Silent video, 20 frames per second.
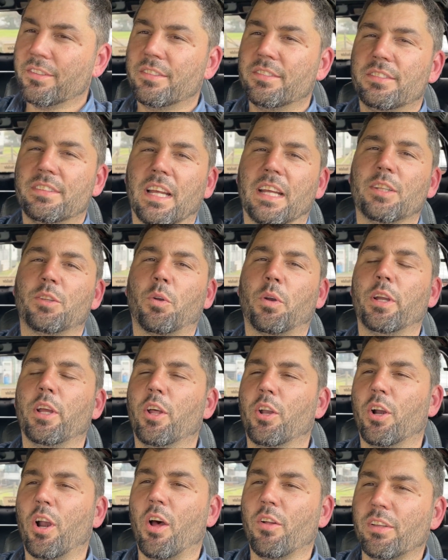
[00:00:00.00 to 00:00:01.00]
take
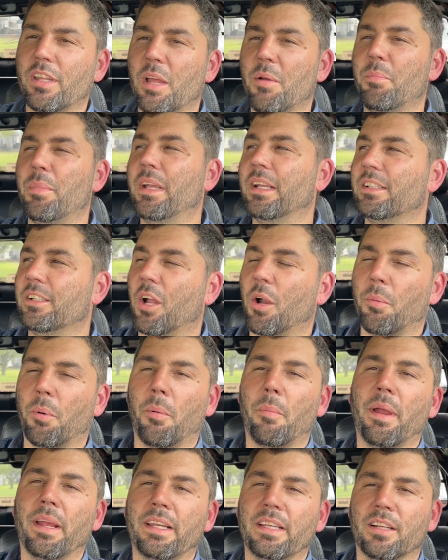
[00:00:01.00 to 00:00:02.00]
300 off that big number,
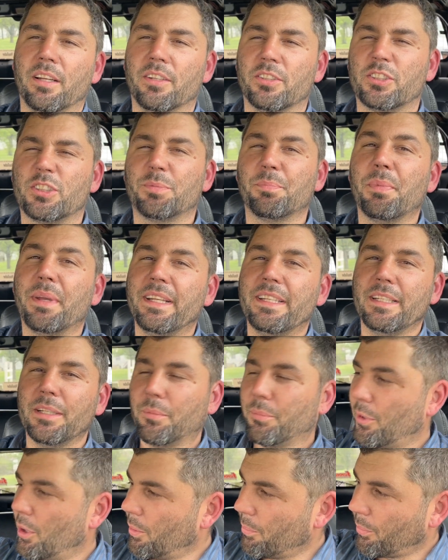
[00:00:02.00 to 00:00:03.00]
make it a
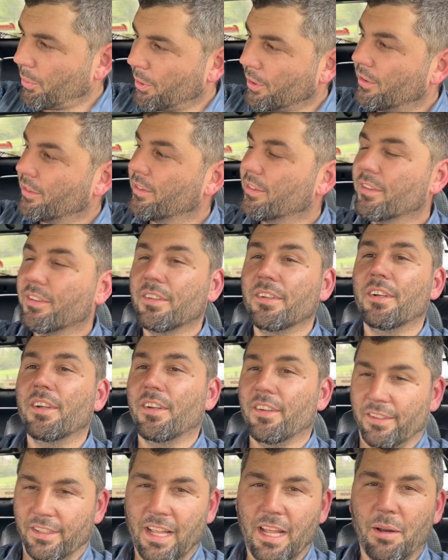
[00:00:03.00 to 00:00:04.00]
medium number.
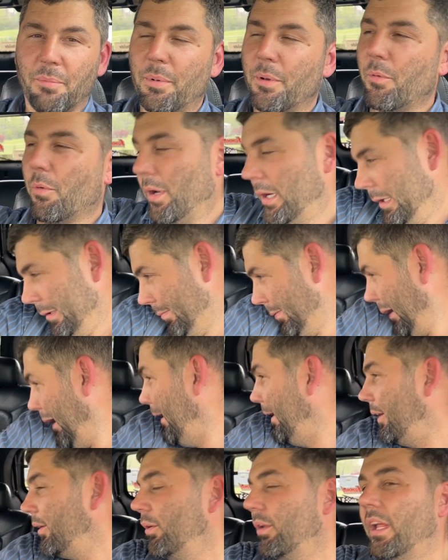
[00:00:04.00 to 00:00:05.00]
That'll be what it'll make.
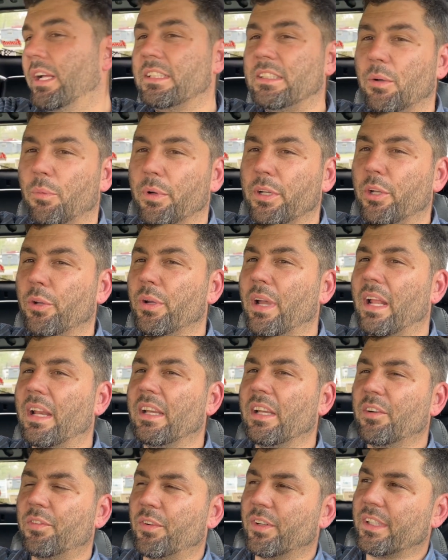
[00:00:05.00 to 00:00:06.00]
Like I said, we do got a
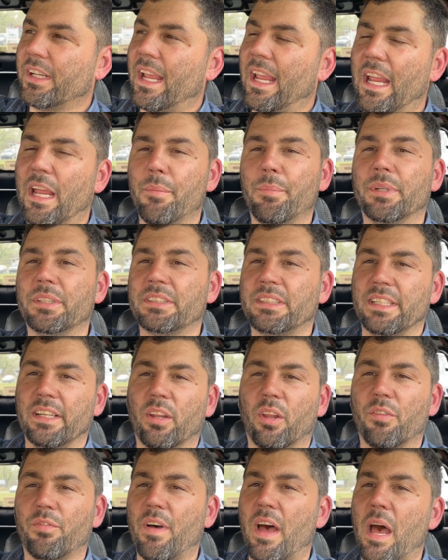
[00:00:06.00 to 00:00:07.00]
different cam. It's
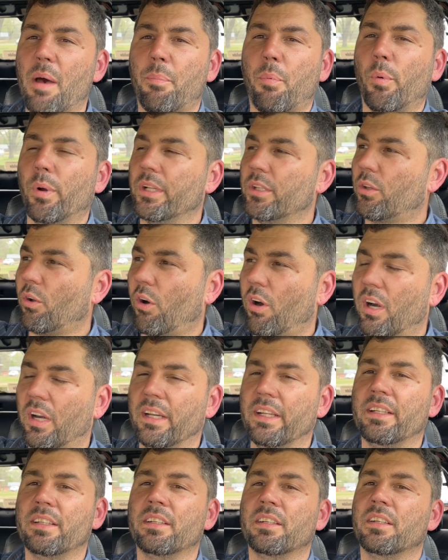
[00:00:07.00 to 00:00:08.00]
still a
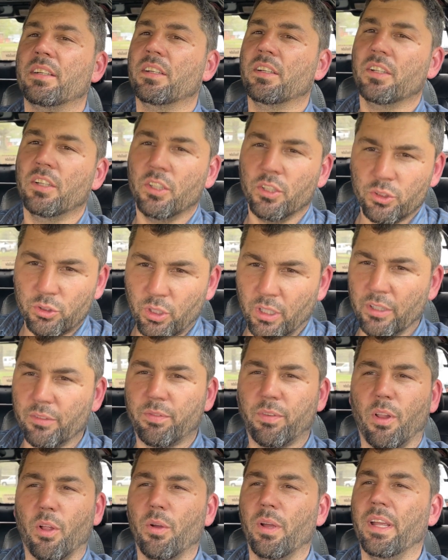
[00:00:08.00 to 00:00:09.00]
5.3 trick
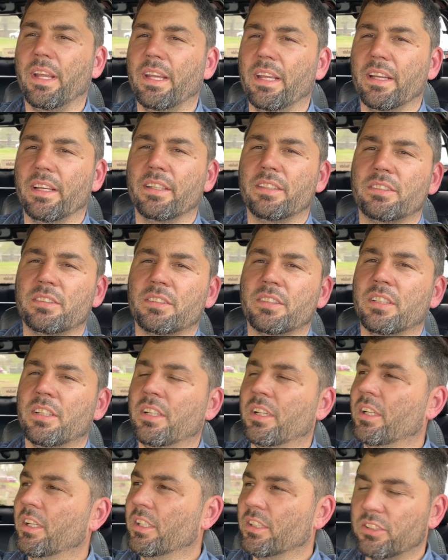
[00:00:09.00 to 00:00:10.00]
flow heads,
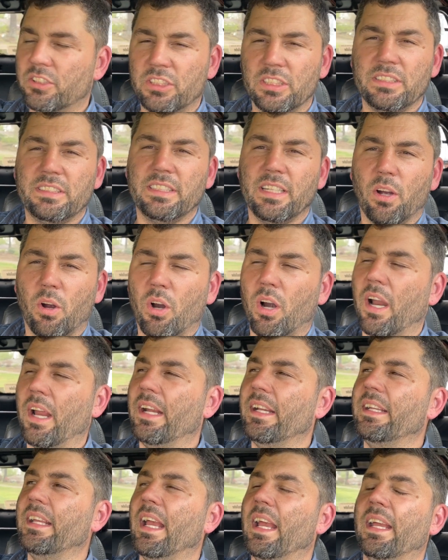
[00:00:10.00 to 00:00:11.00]
GTR
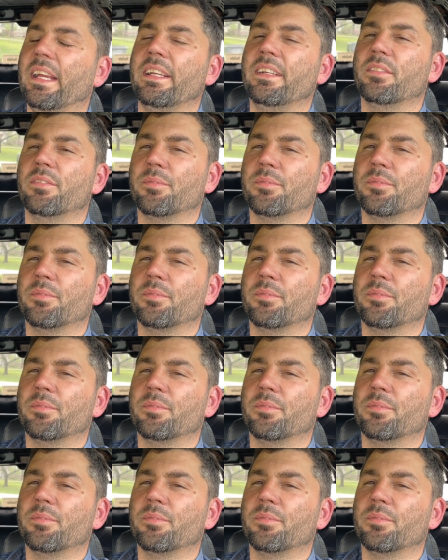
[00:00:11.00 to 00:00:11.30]
88.